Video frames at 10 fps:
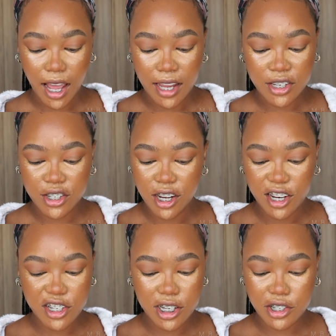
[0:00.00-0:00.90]
I
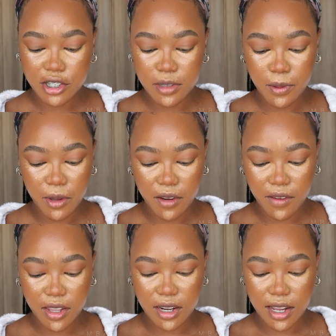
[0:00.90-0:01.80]
literally just spoke in
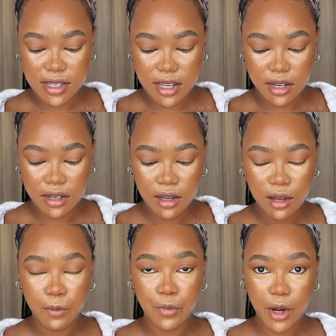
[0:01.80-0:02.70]
faith and I said,
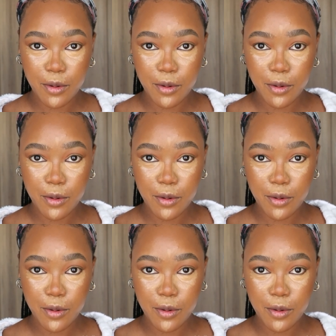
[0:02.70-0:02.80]
pray